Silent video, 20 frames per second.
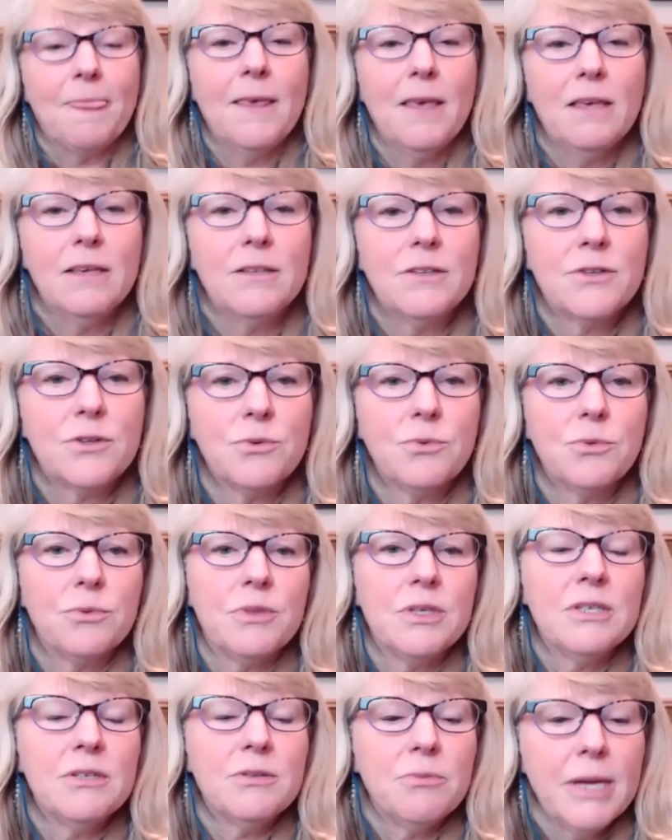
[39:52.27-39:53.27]
so,
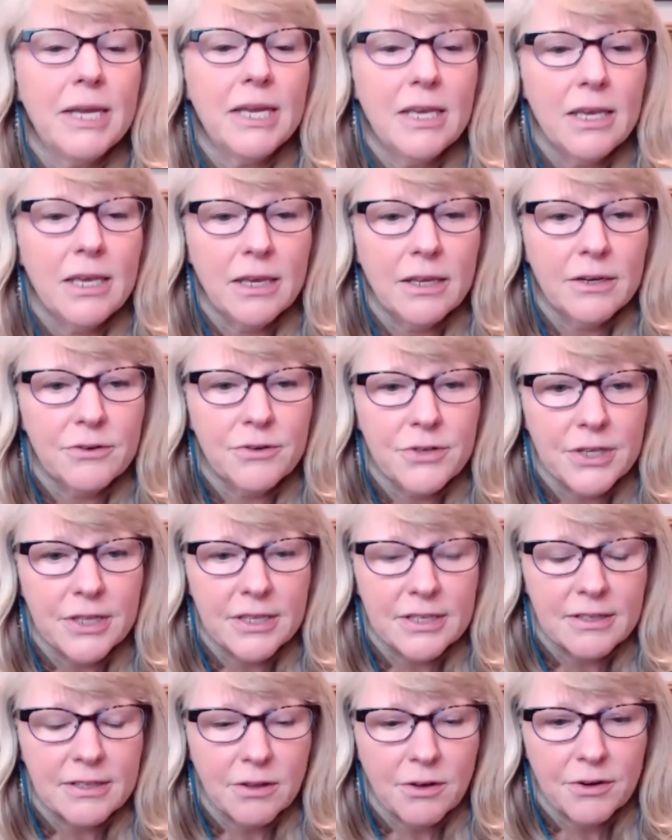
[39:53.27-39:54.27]
this Reiki energy,
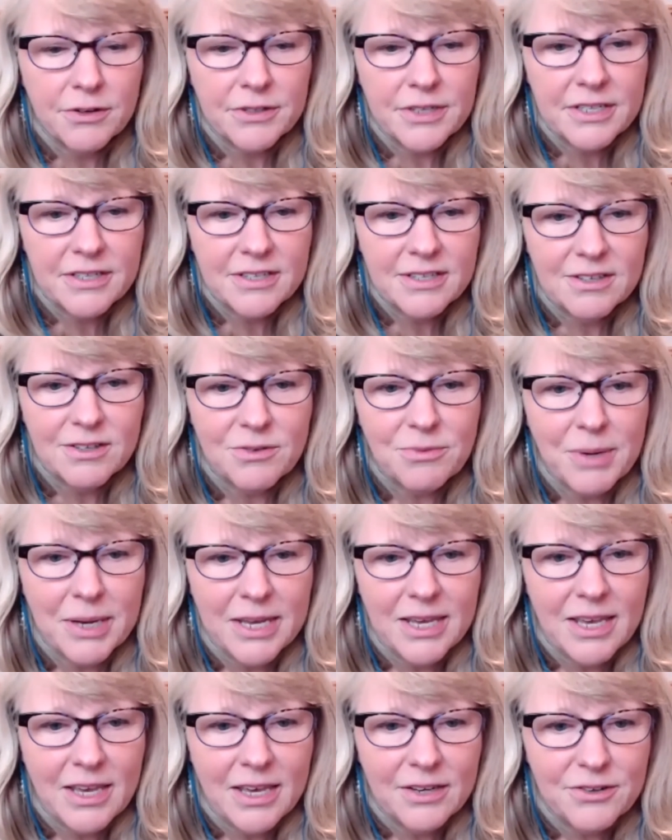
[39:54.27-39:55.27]
this long distance
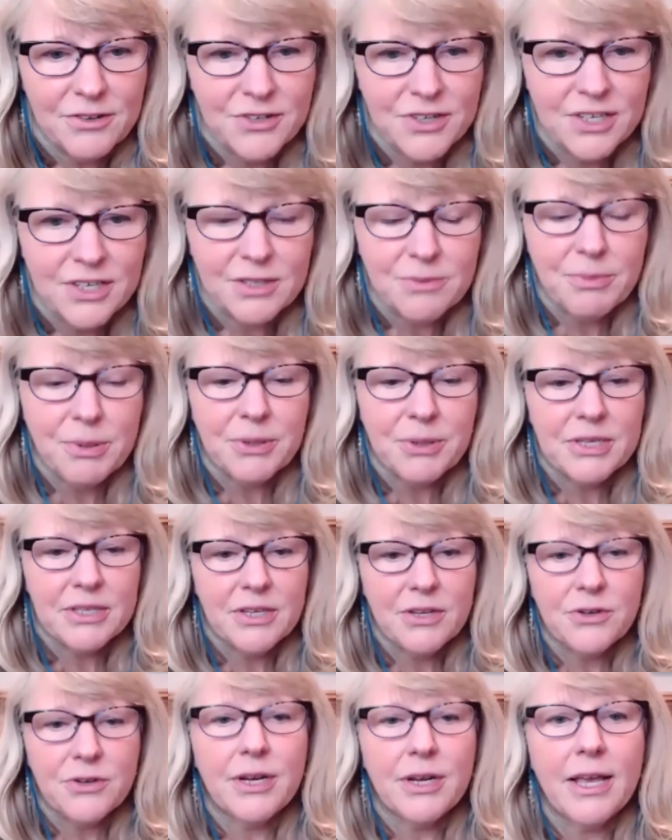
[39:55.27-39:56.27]
Reiki energy experience that
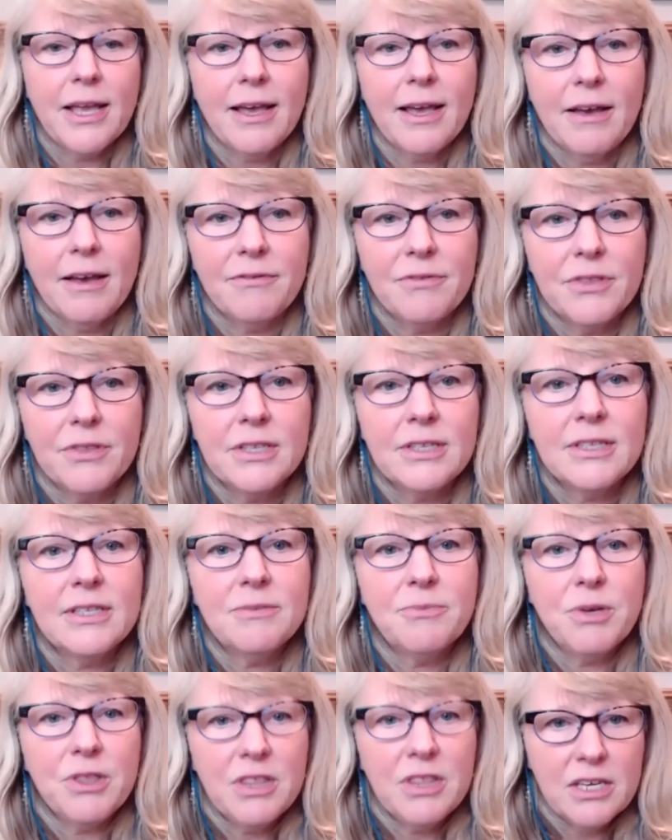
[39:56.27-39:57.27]
you're going to have, it's
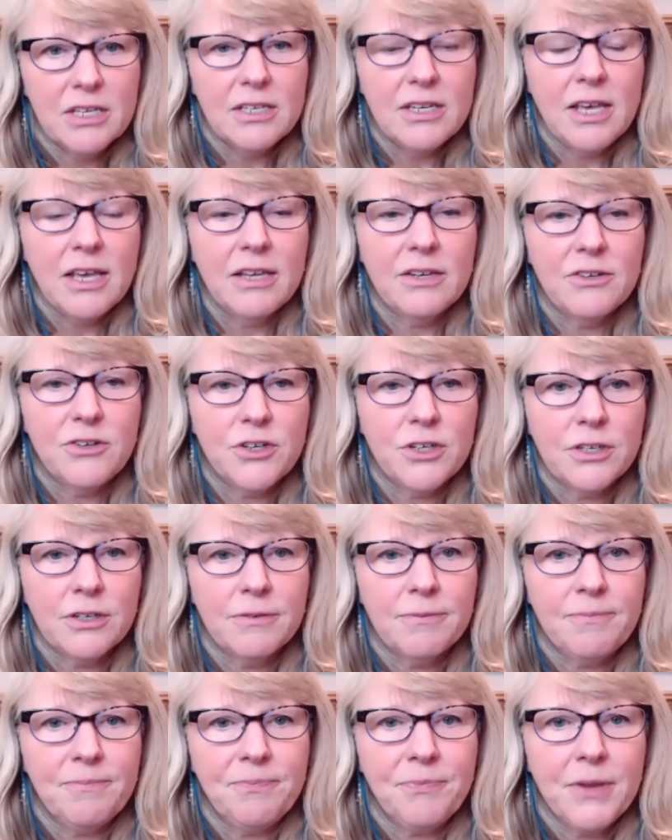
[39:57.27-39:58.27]
with the
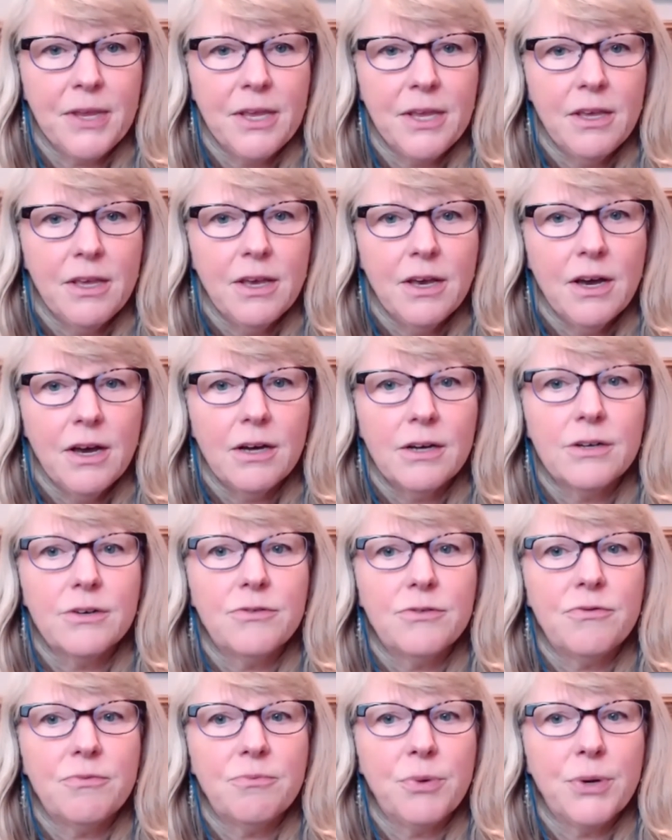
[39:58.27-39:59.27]
intention of
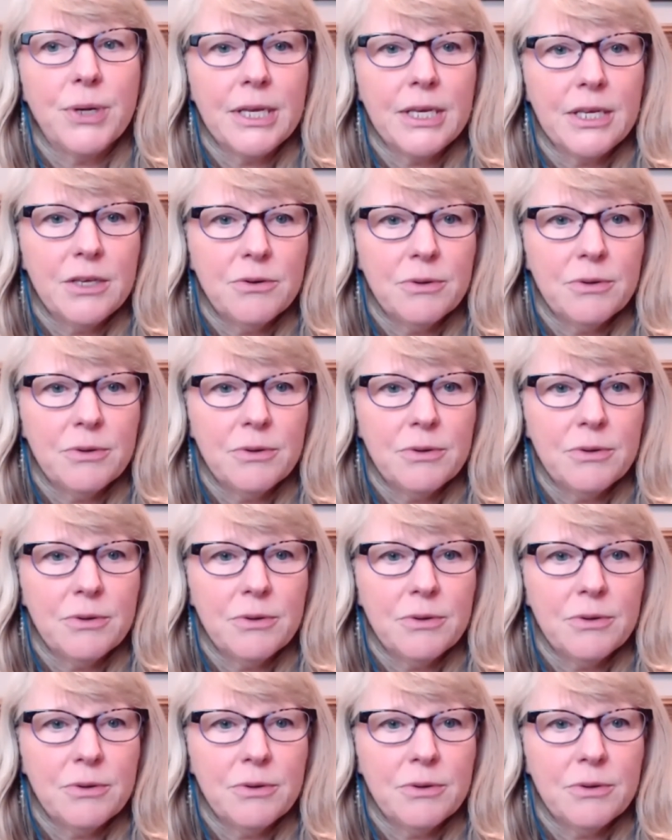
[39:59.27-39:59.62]
bringing you a